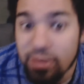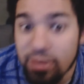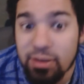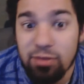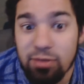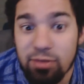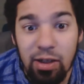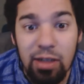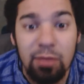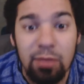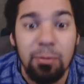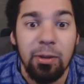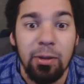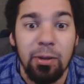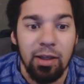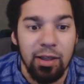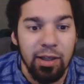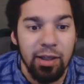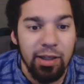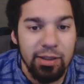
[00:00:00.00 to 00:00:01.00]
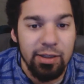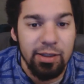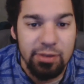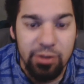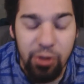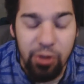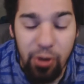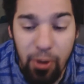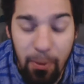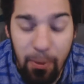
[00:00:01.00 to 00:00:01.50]
does it randomly, I guess.
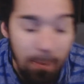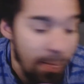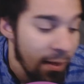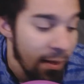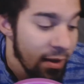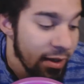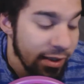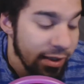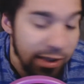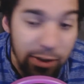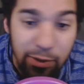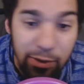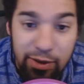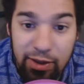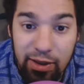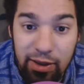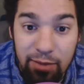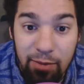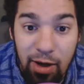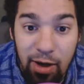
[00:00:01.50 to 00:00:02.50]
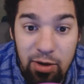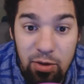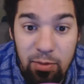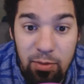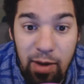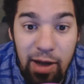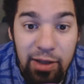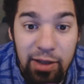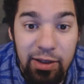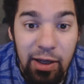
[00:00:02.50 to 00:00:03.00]
So, can't wait to get my
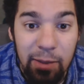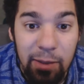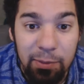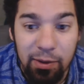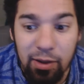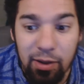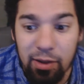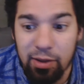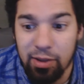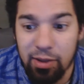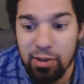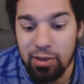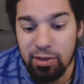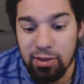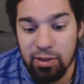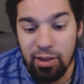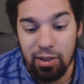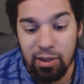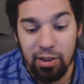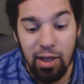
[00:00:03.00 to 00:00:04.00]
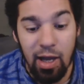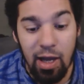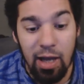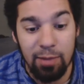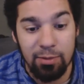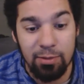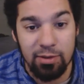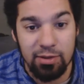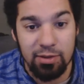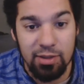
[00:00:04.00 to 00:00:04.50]
new mic that I plan on getting, thank
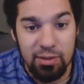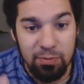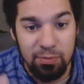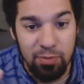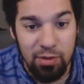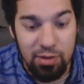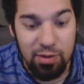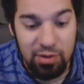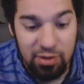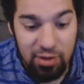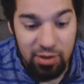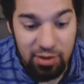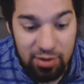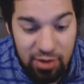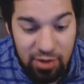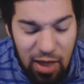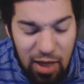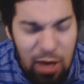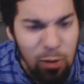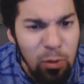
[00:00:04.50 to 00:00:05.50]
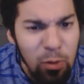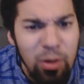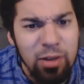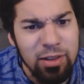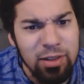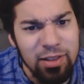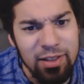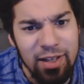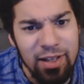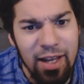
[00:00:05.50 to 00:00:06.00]
God, because this piece of shit's not
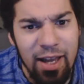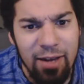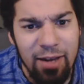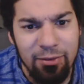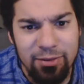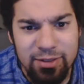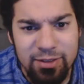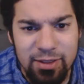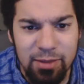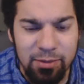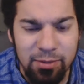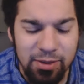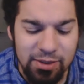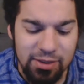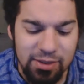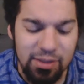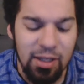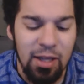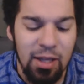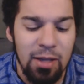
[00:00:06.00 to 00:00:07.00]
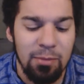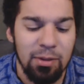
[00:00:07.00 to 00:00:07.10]
working now for some reason.